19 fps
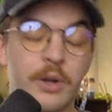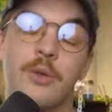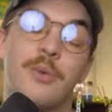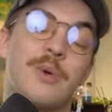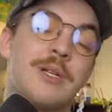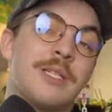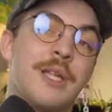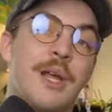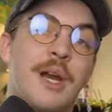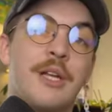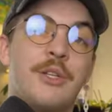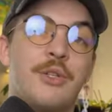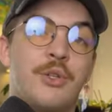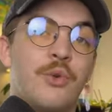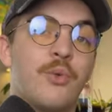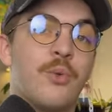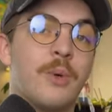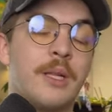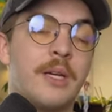of the ones that I
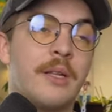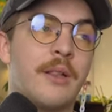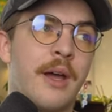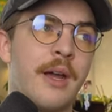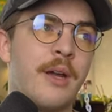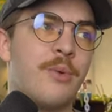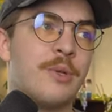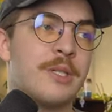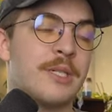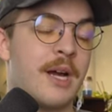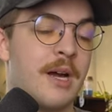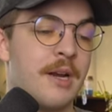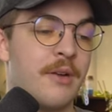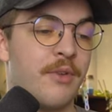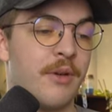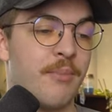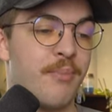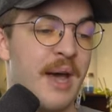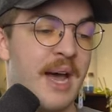do really like was kind of
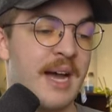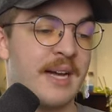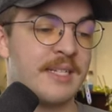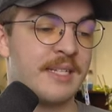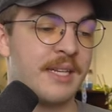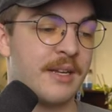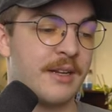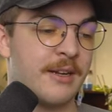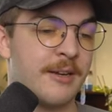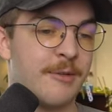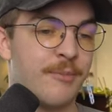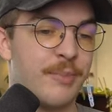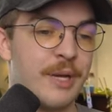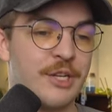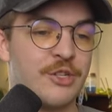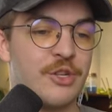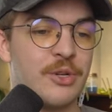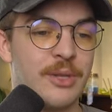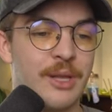a passing
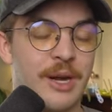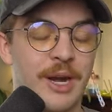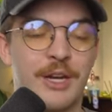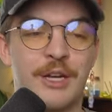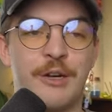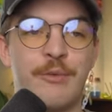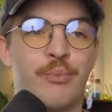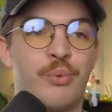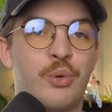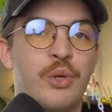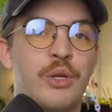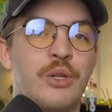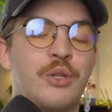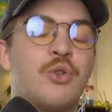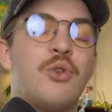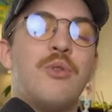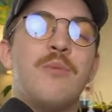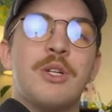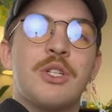picture that I didn't put
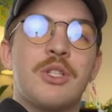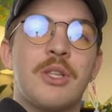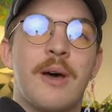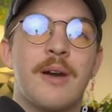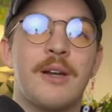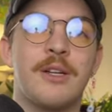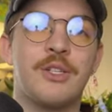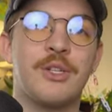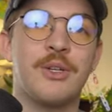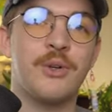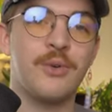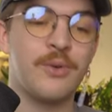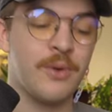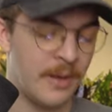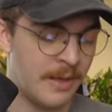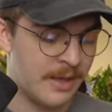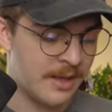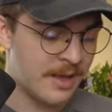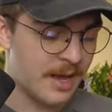too much thought into.
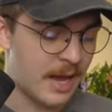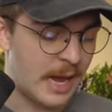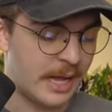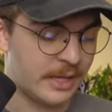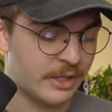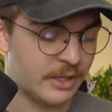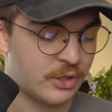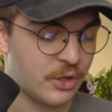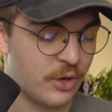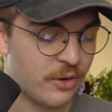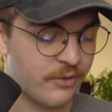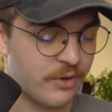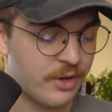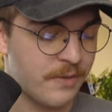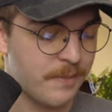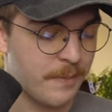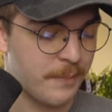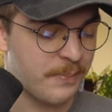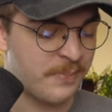I looked
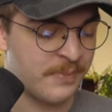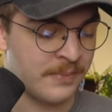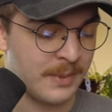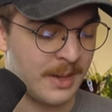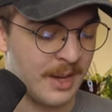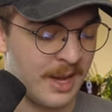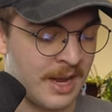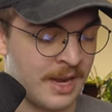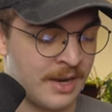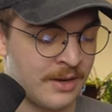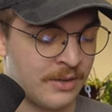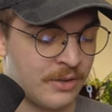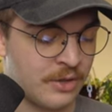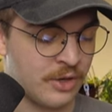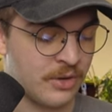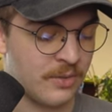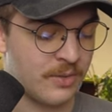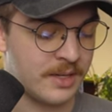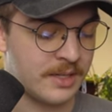over and
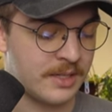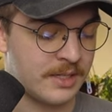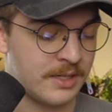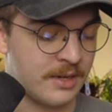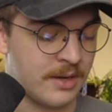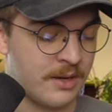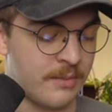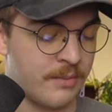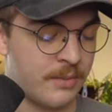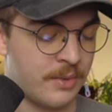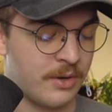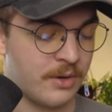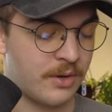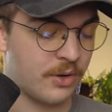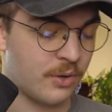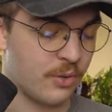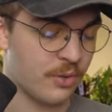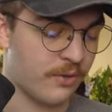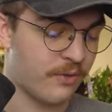there was some
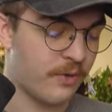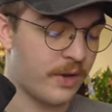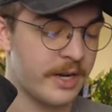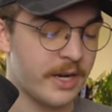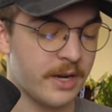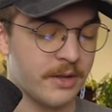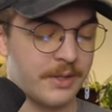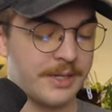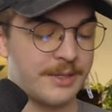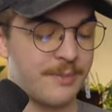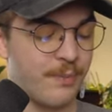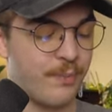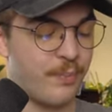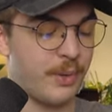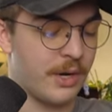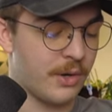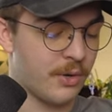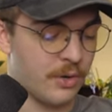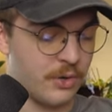graffiti on this
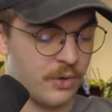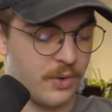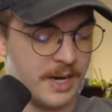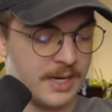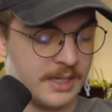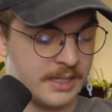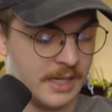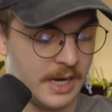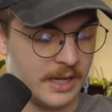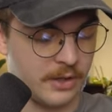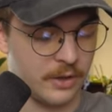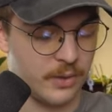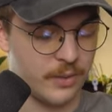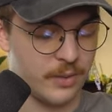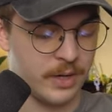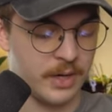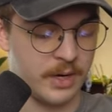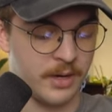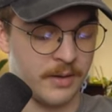big old grain silo
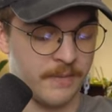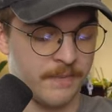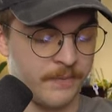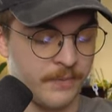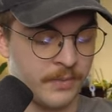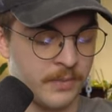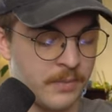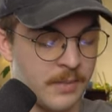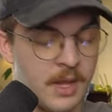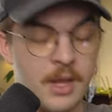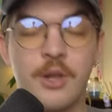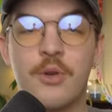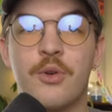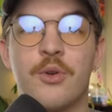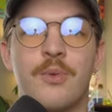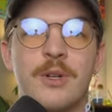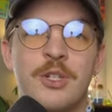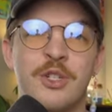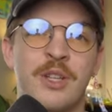where you'd
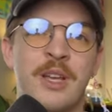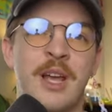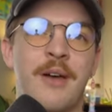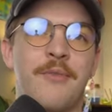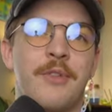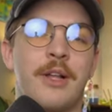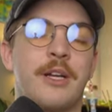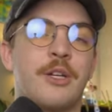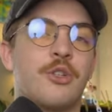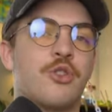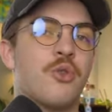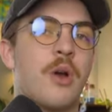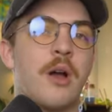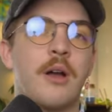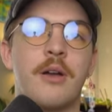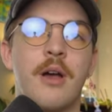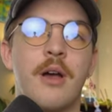originally have like a truck